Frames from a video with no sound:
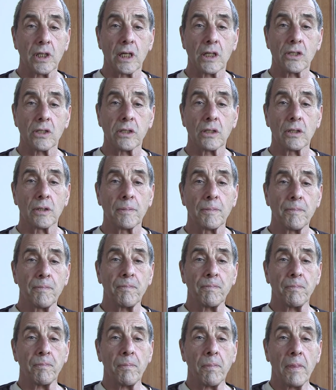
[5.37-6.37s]
Kessler
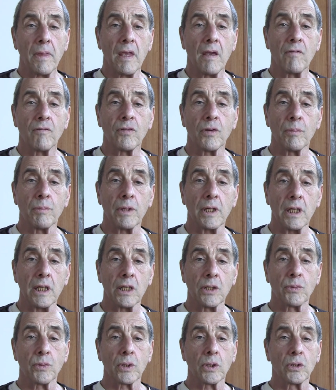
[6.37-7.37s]
from the
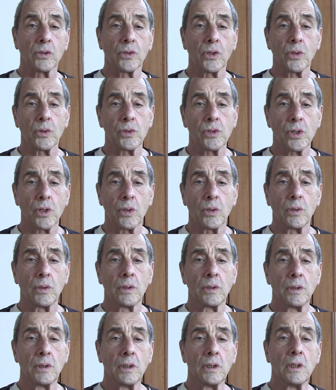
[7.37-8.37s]
Integral
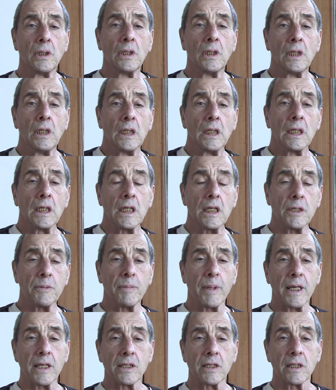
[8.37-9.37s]
Dojo. He's
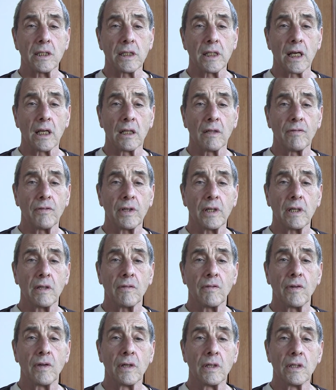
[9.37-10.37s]
based in Tel
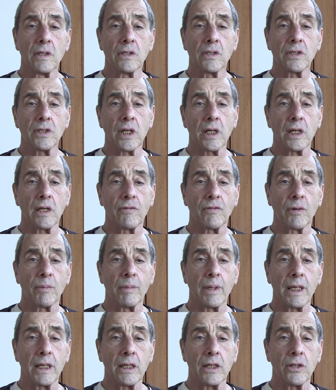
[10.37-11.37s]
Aviv, studied for
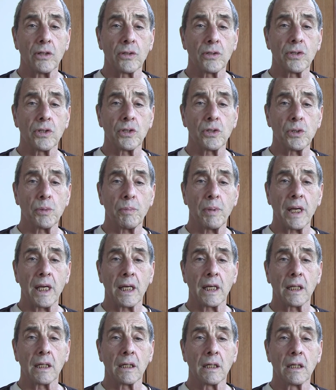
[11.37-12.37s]
many years in
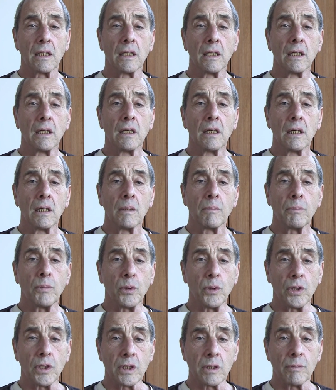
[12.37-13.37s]
Japan,
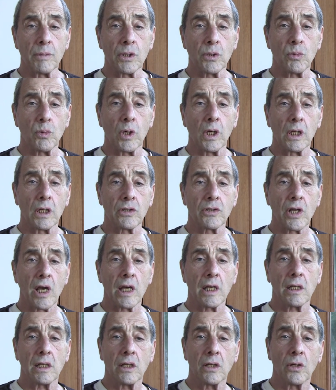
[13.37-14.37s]
Buddhism as well as
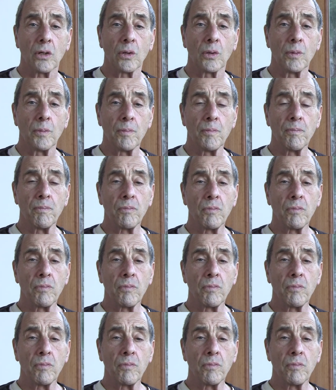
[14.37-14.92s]
Aikido.